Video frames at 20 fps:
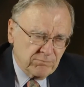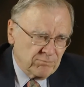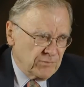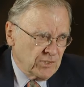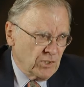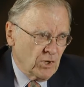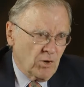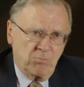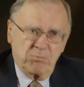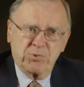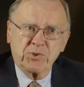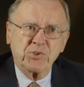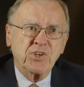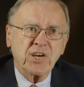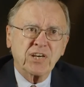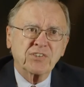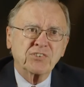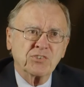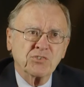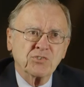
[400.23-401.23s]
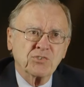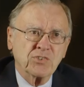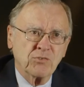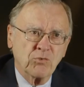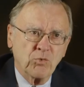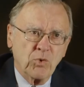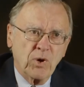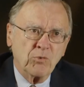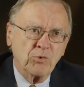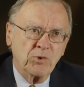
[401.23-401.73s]
you know, projections of
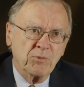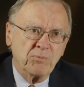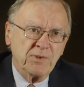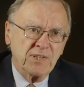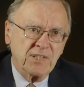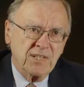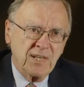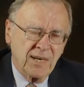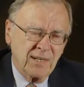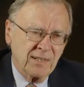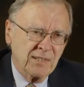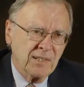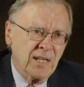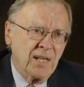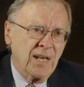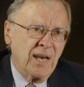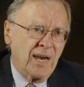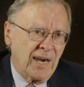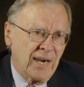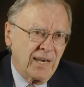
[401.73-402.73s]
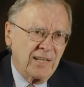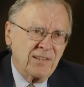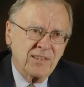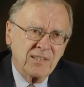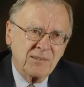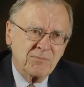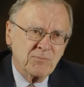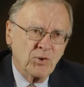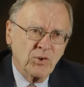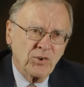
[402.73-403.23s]
what would be done. I
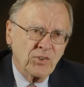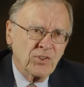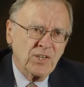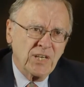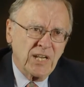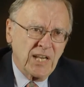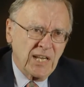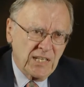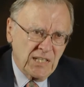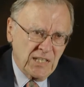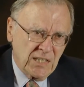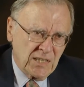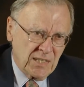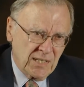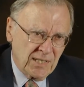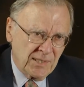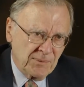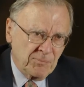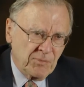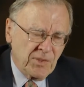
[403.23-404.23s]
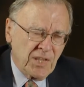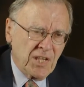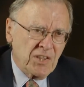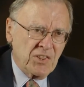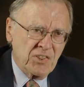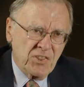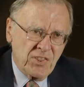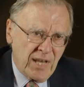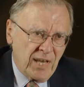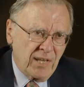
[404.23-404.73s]
think more than anything,
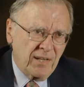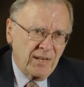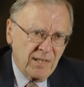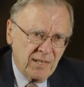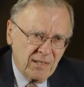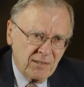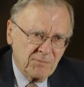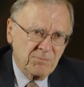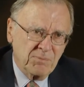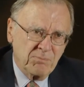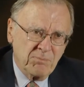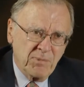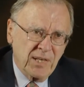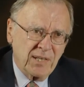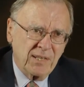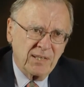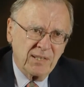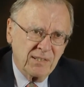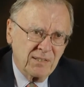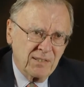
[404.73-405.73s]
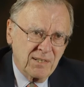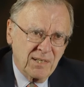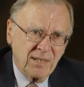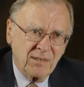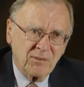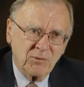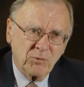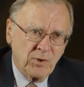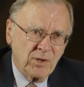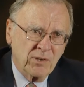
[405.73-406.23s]
that helped make
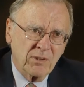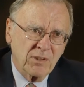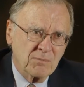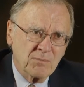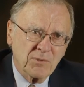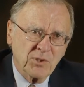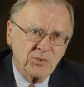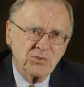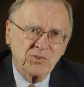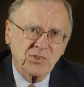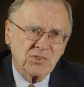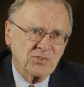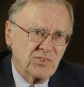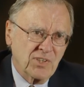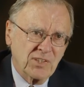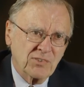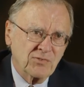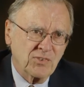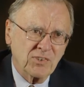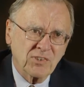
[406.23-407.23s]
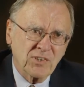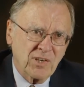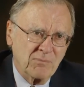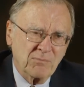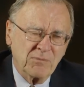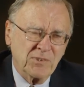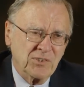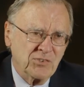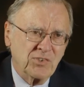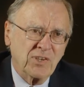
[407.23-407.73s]
Intel one of the most successful
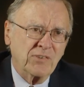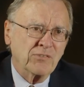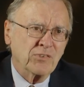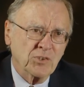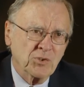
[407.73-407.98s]
companies ever